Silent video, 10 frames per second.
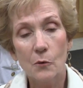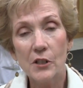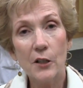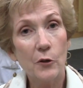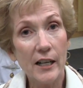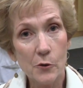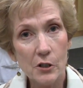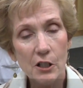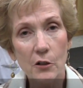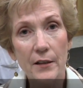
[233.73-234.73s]
was in
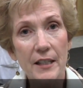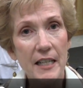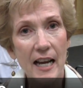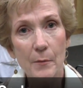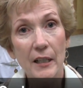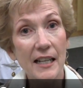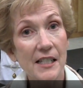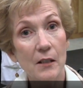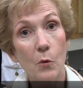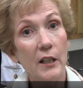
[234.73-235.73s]
graduate school at the time and I
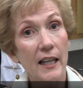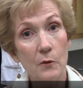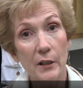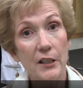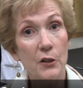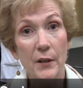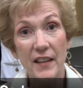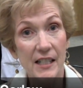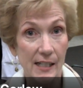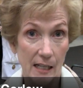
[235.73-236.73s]
said, What can we do? And
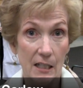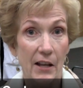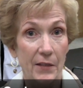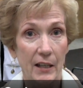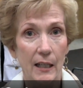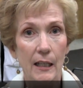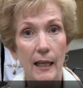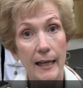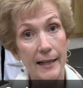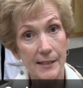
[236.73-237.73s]
they said, Nothing.
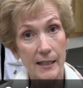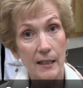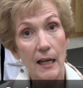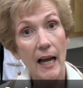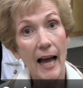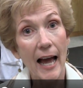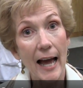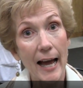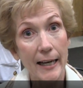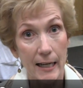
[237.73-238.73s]
And I said,
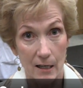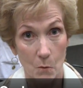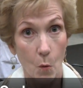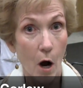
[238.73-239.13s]
Hide and